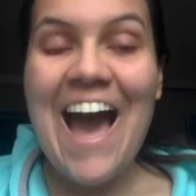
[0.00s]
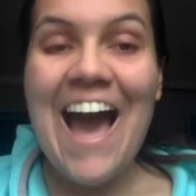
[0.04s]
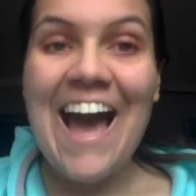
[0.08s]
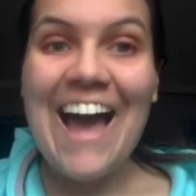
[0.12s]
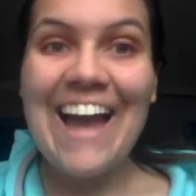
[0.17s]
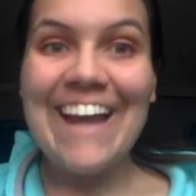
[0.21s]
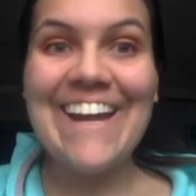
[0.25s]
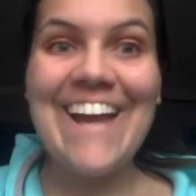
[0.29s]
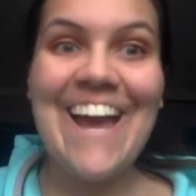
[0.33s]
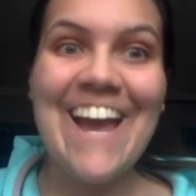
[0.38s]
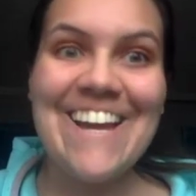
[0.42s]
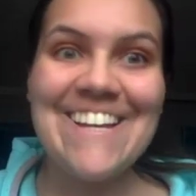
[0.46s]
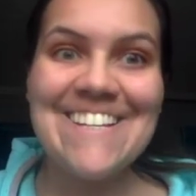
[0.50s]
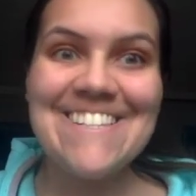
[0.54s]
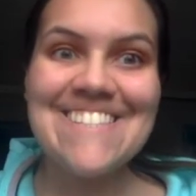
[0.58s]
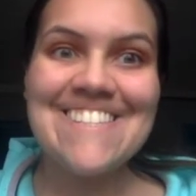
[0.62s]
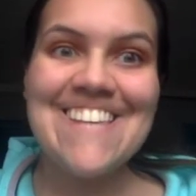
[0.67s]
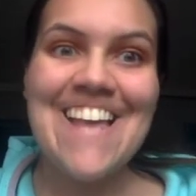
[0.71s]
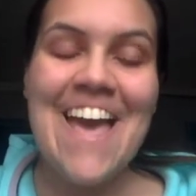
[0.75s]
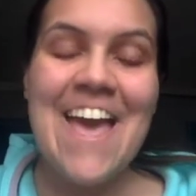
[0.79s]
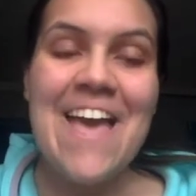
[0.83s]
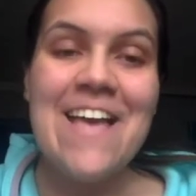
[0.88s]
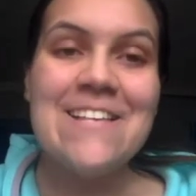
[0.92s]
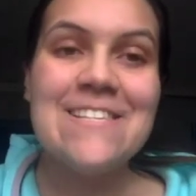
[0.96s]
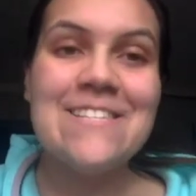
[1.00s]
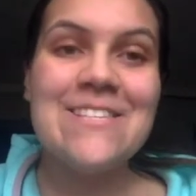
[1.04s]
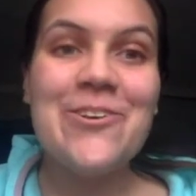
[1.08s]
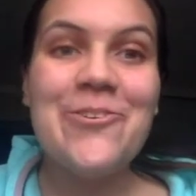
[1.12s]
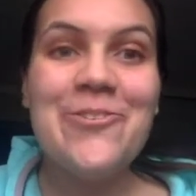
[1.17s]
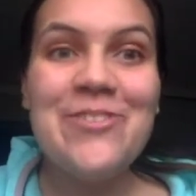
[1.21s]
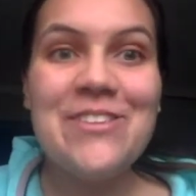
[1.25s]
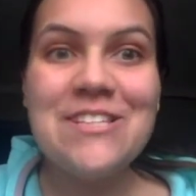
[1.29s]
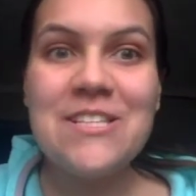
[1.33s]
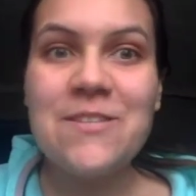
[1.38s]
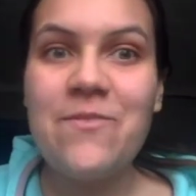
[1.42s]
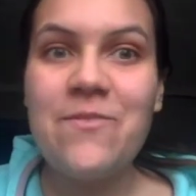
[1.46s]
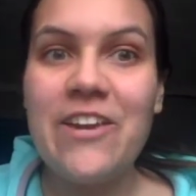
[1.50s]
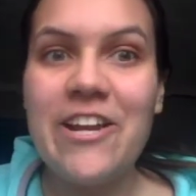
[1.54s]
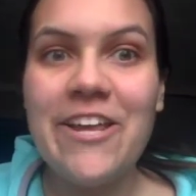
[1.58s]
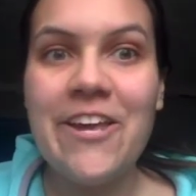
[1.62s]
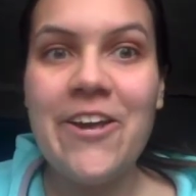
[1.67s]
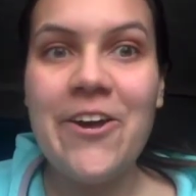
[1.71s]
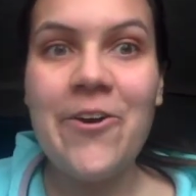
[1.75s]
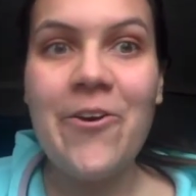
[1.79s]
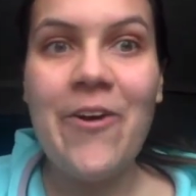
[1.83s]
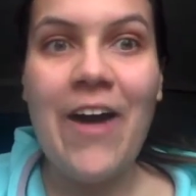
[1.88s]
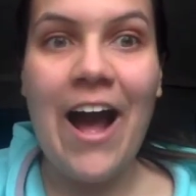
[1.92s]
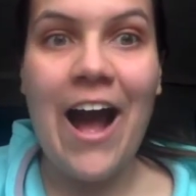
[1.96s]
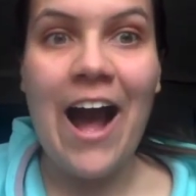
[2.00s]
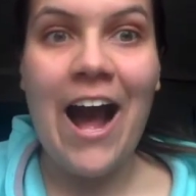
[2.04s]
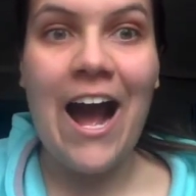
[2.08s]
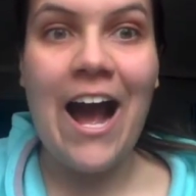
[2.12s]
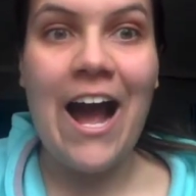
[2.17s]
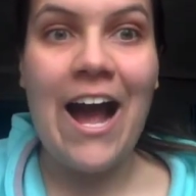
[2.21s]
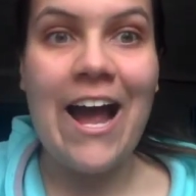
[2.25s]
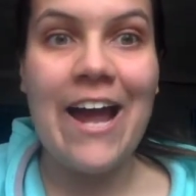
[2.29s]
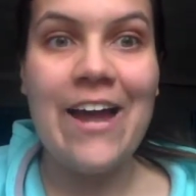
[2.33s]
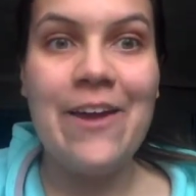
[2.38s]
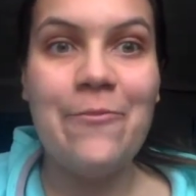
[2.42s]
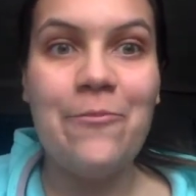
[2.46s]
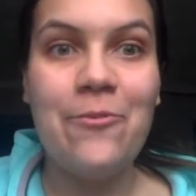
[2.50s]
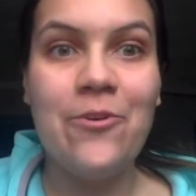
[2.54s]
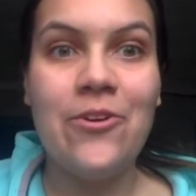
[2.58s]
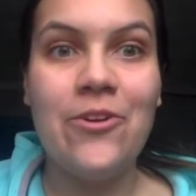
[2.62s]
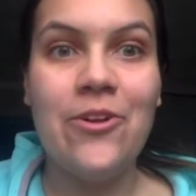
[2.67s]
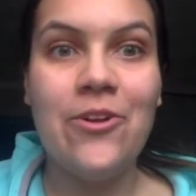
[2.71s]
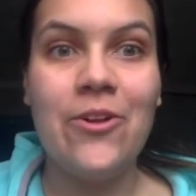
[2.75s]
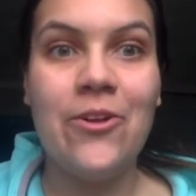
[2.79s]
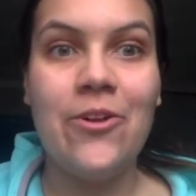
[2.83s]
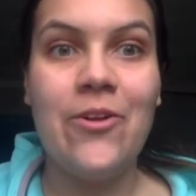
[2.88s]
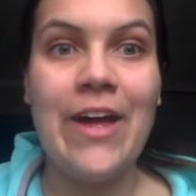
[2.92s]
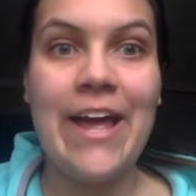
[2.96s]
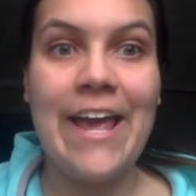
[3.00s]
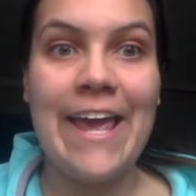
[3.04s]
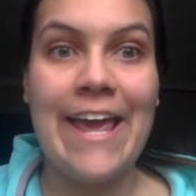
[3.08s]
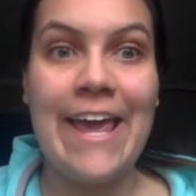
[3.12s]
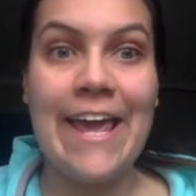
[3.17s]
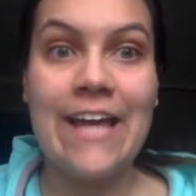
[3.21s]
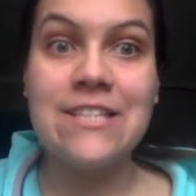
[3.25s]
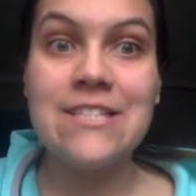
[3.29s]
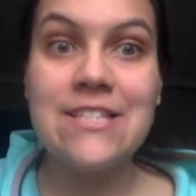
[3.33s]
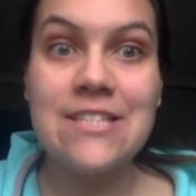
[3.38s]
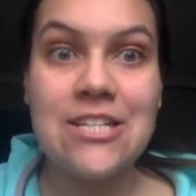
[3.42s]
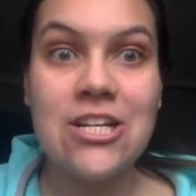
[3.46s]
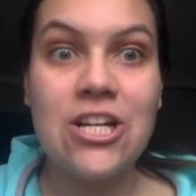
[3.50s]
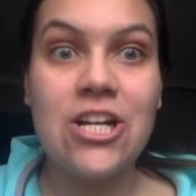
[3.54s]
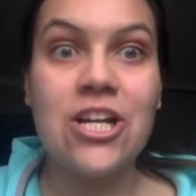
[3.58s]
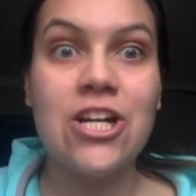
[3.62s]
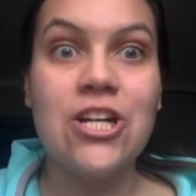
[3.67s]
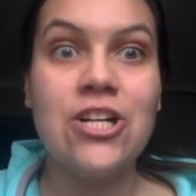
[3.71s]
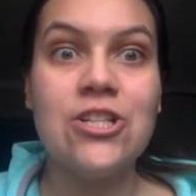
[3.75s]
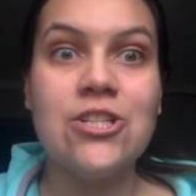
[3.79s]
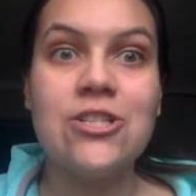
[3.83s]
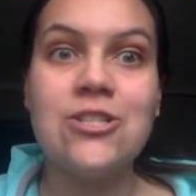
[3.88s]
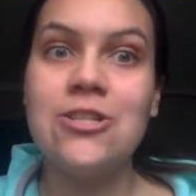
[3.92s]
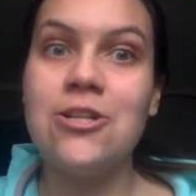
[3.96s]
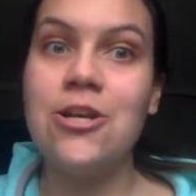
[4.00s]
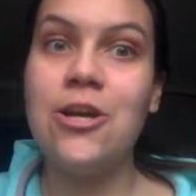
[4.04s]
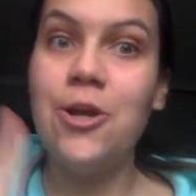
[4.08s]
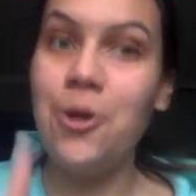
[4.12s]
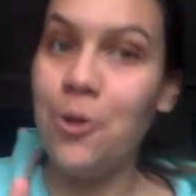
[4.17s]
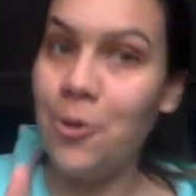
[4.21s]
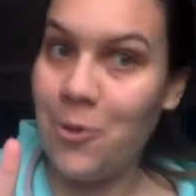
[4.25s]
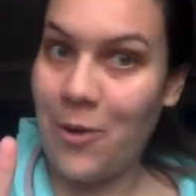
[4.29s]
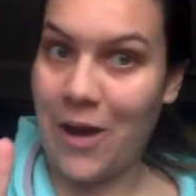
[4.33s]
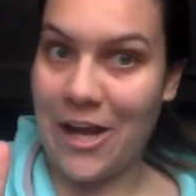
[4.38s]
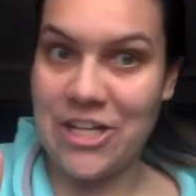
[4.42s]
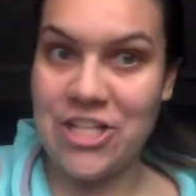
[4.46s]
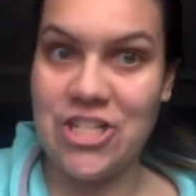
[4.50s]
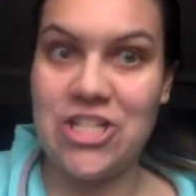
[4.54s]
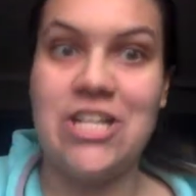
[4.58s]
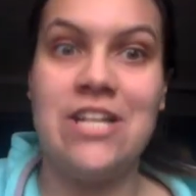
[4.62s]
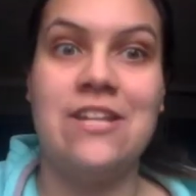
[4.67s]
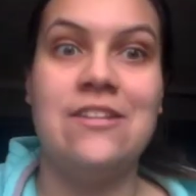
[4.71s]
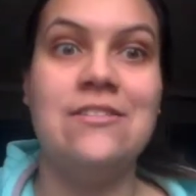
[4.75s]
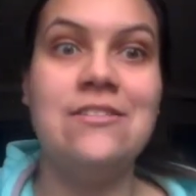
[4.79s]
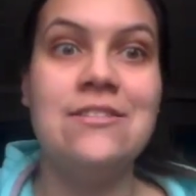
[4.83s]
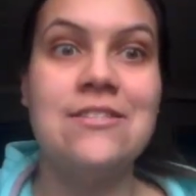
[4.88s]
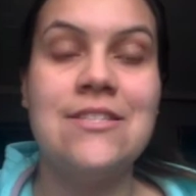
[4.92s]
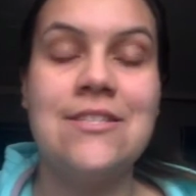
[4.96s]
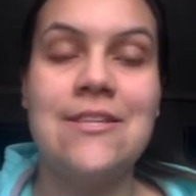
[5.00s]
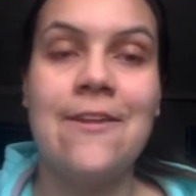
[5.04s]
Hi guys! So in this video, I will answer two questions.